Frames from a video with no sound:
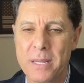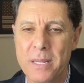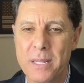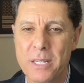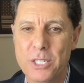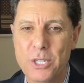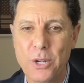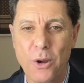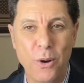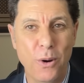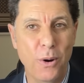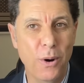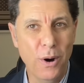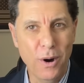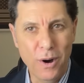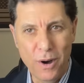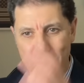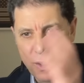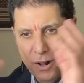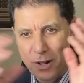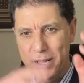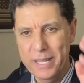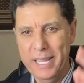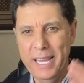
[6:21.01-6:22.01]
So
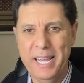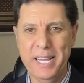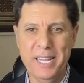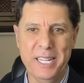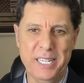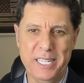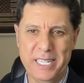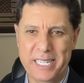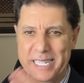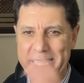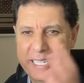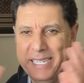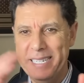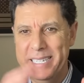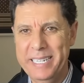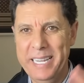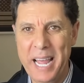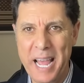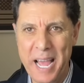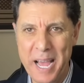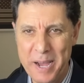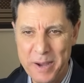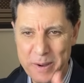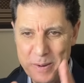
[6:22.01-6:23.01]
all this
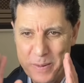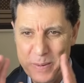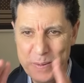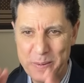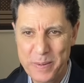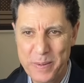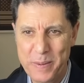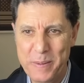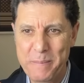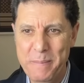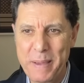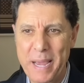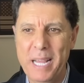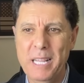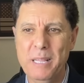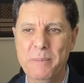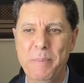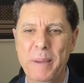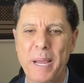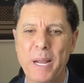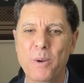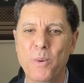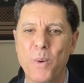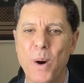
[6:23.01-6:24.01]
now made
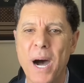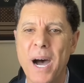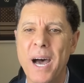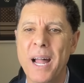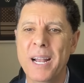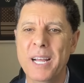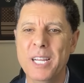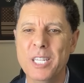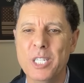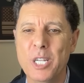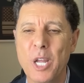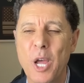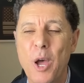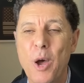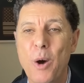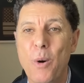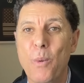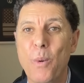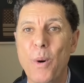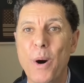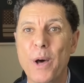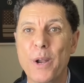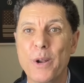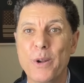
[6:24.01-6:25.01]
Ben Wallace
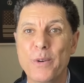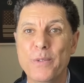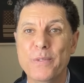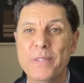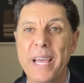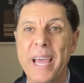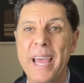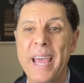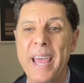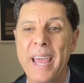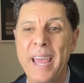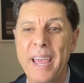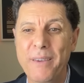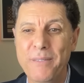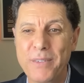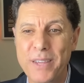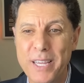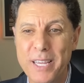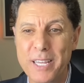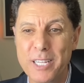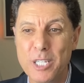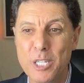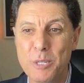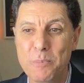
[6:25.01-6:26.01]
one of the
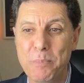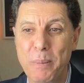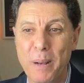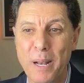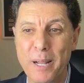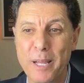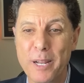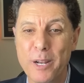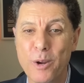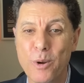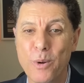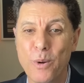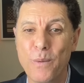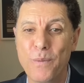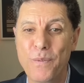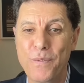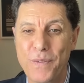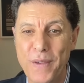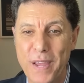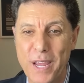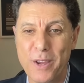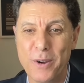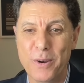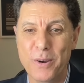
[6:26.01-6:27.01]
heaviest political
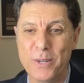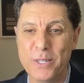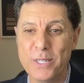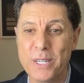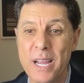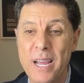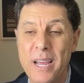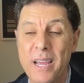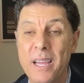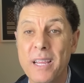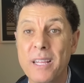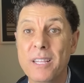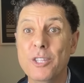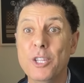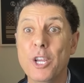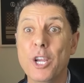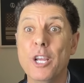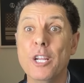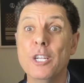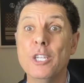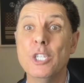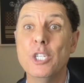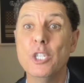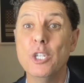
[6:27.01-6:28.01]
figures in the
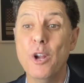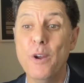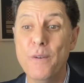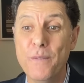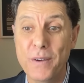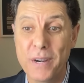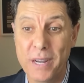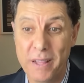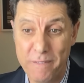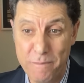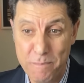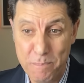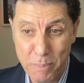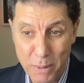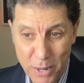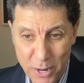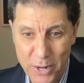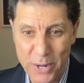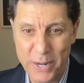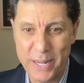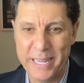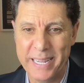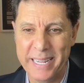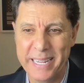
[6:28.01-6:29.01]
Conservative
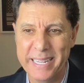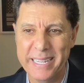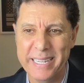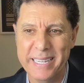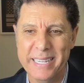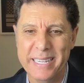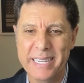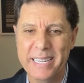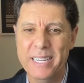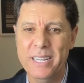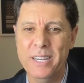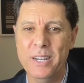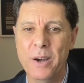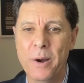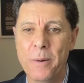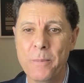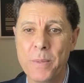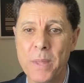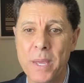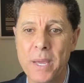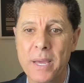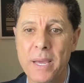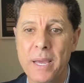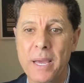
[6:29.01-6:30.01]
Party, you know.